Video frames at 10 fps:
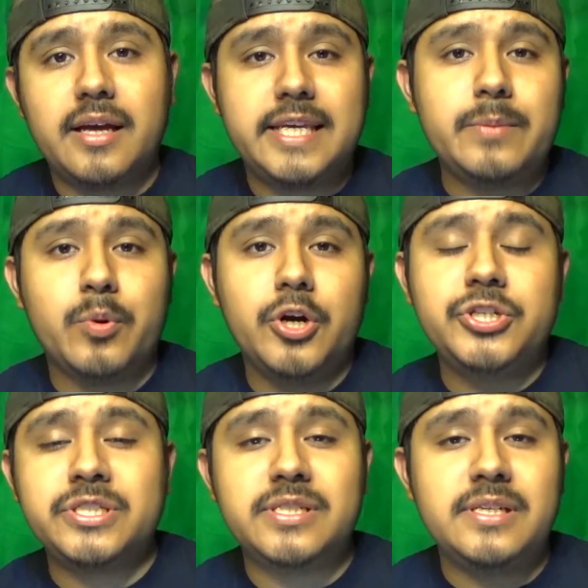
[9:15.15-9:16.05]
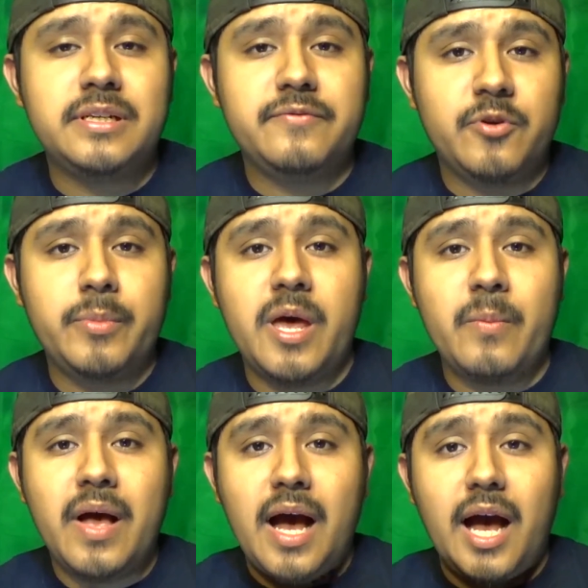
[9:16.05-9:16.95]
keep purchasing from them.
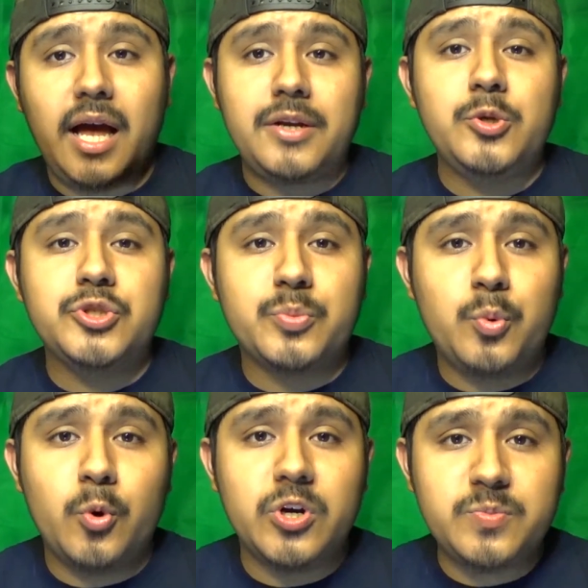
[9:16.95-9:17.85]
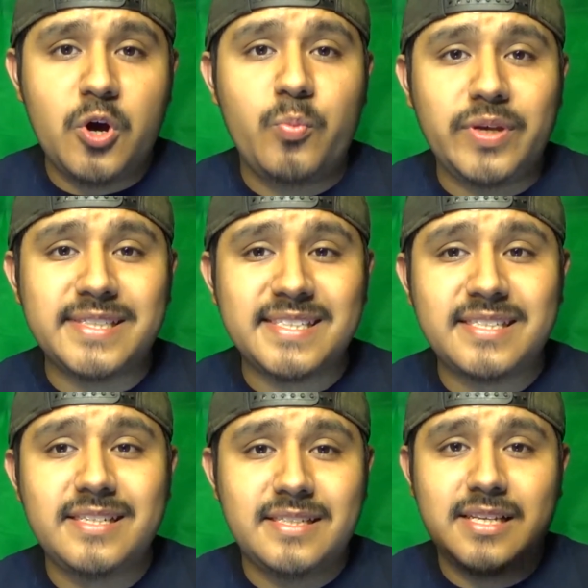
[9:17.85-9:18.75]
I do support small
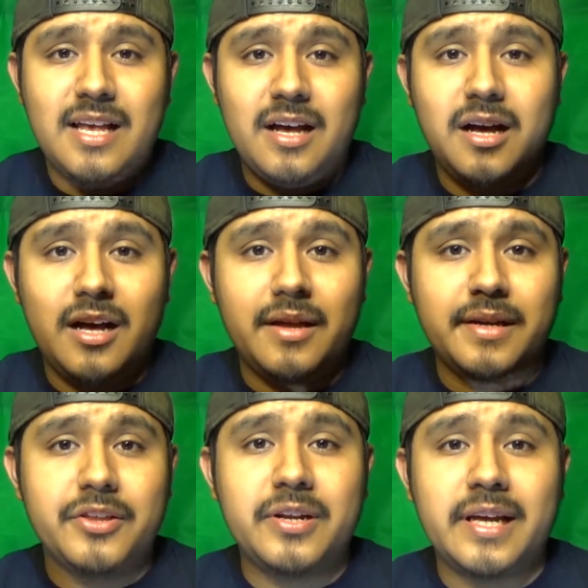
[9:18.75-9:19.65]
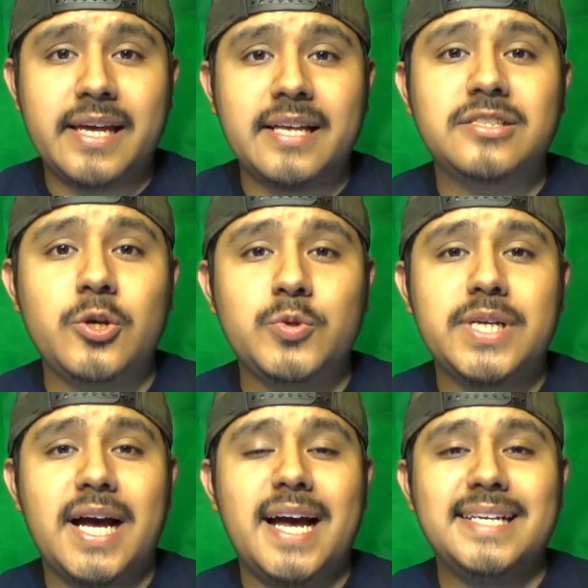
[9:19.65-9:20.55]
businesses, nothing against those
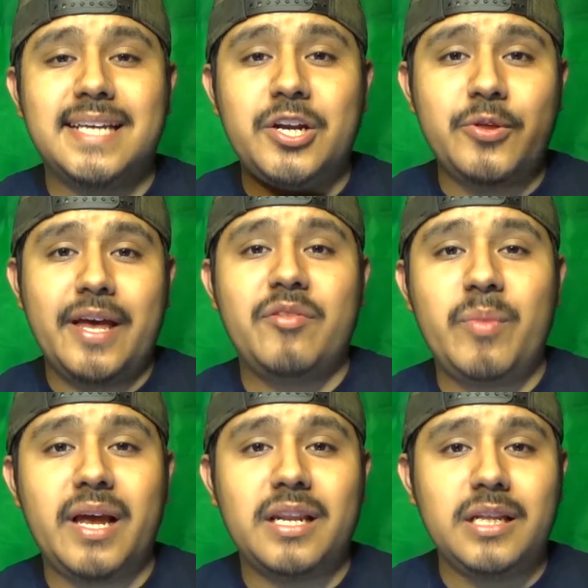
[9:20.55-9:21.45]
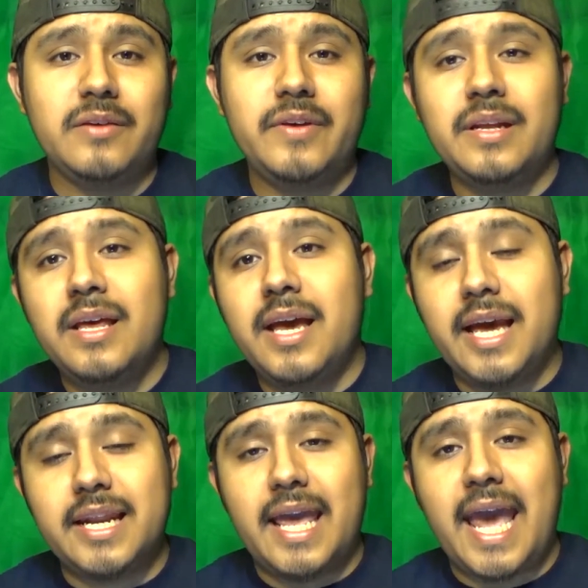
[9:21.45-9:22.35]
guys. I know they have to make a living,
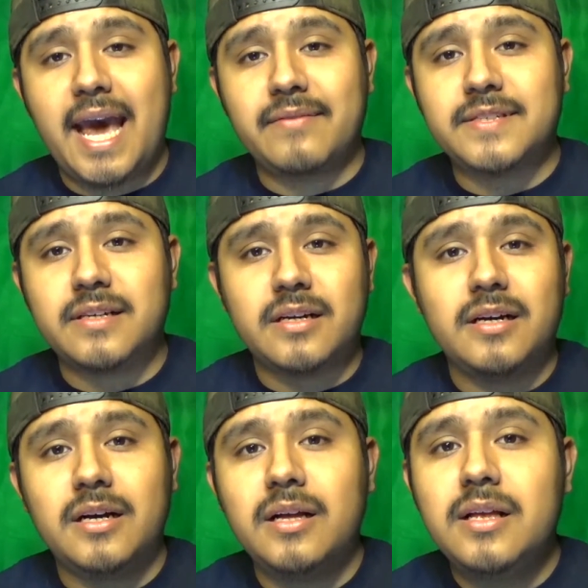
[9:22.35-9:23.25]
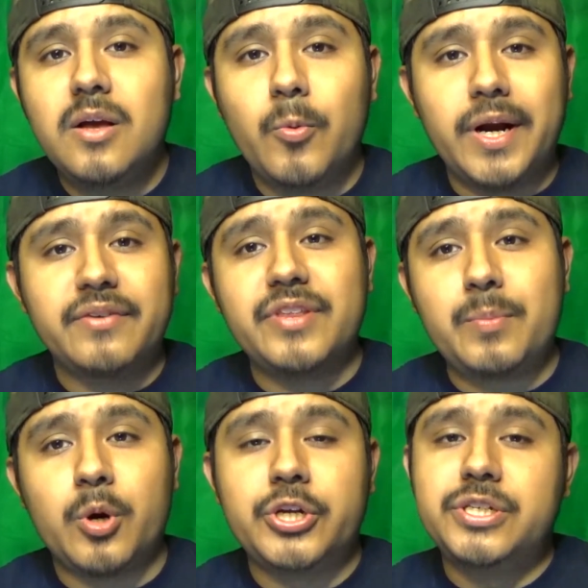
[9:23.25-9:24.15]
and they have to, whatever they
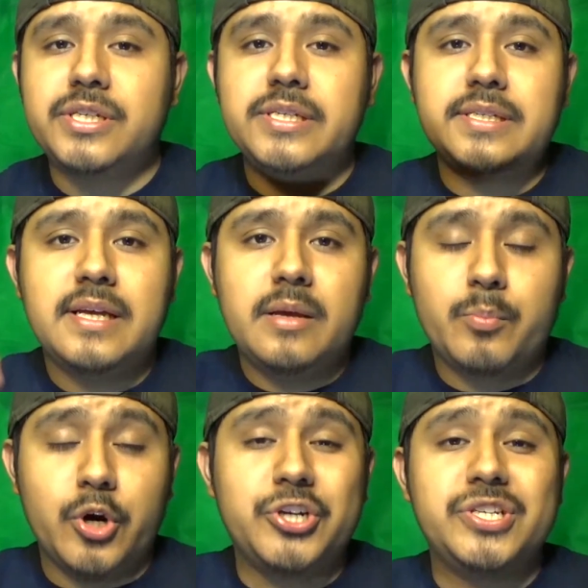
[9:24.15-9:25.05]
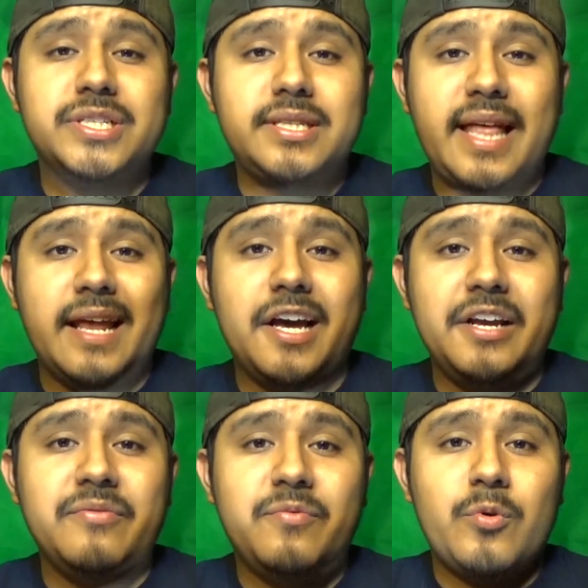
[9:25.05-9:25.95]
purchase that
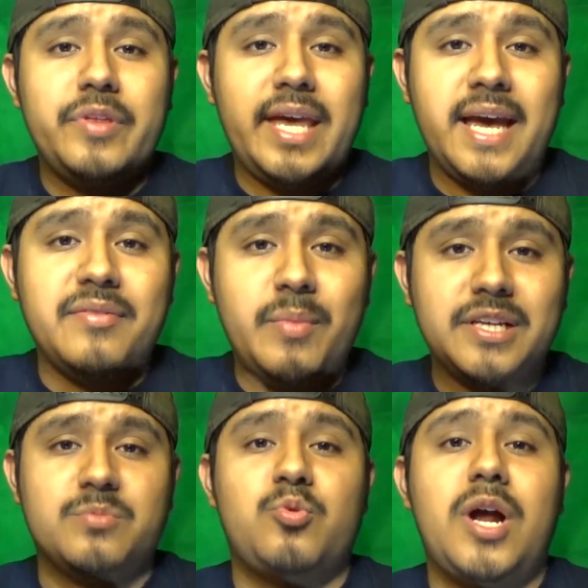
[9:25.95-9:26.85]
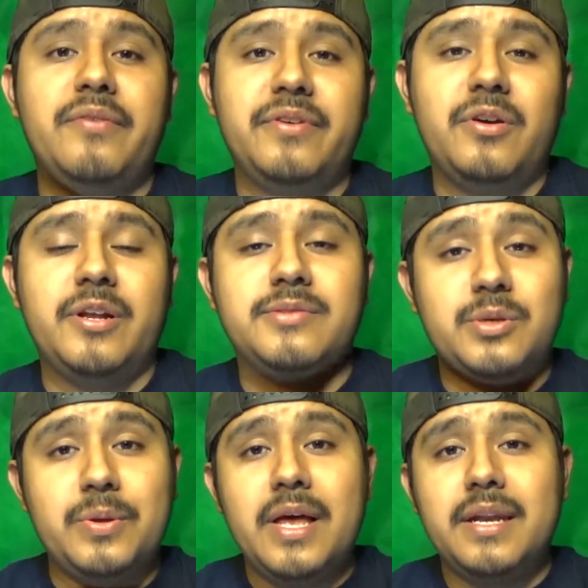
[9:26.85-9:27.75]
item for, they have to make some profit on them.
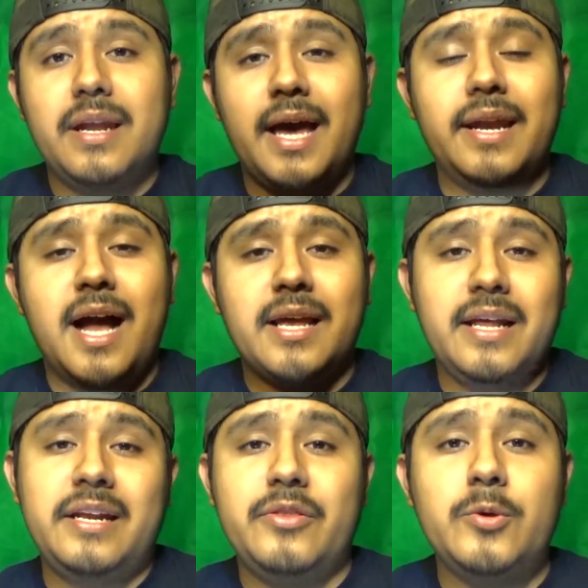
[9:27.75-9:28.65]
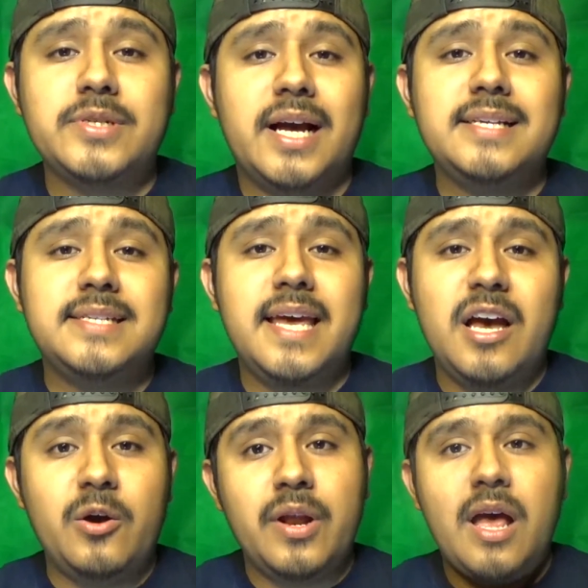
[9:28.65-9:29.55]
So not knocking any of those guys
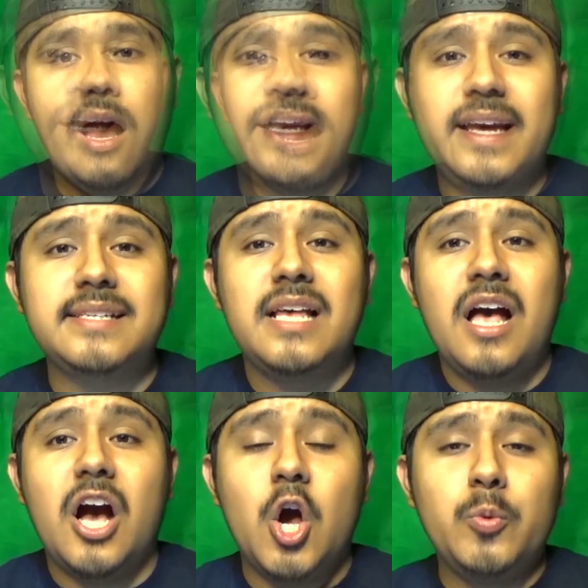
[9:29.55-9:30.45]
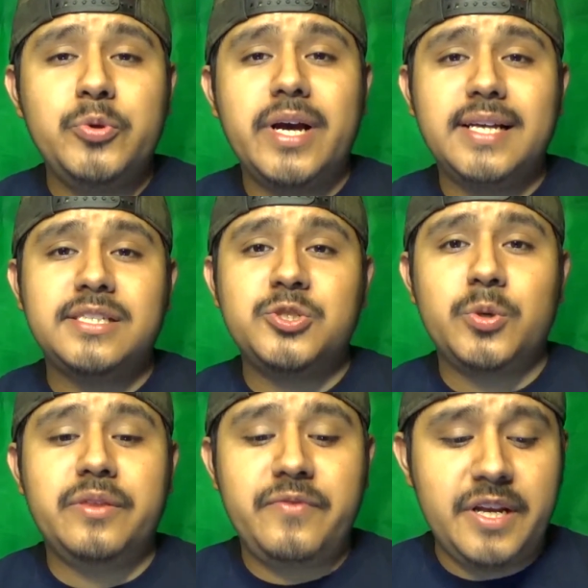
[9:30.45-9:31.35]
down. In any case, I hope you guys
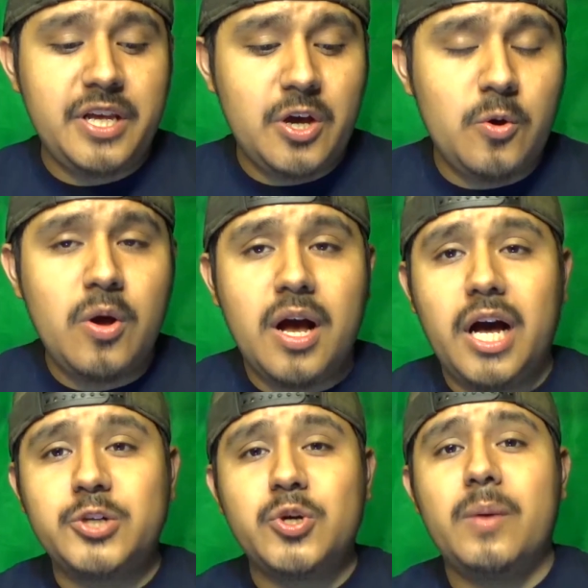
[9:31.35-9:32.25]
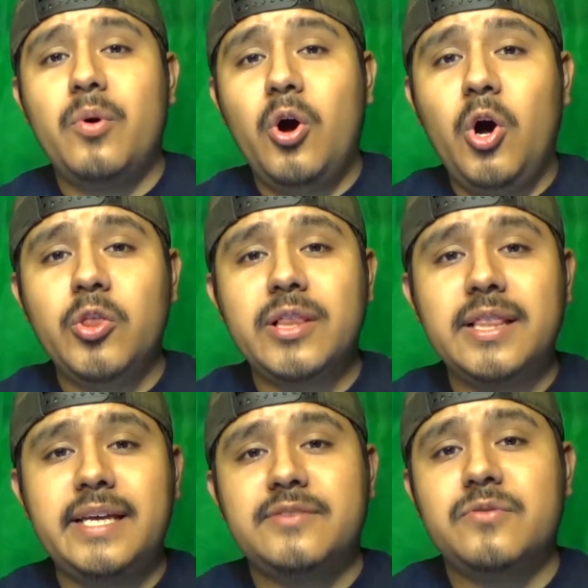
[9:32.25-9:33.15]
enjoyed the video. I'll drop all the
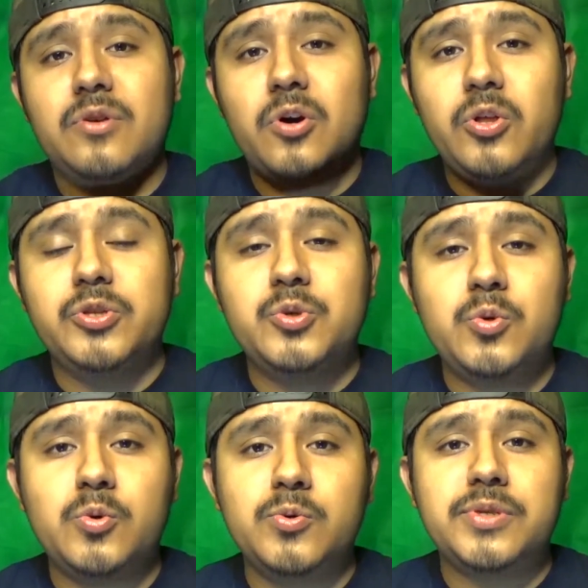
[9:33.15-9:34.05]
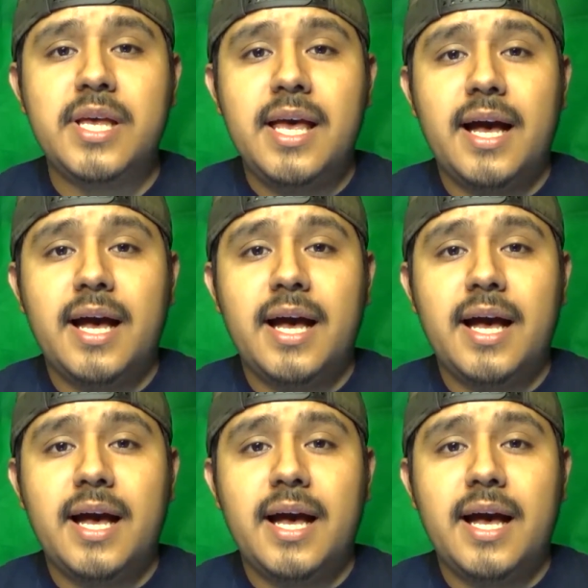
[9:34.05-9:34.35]
links for all the tools.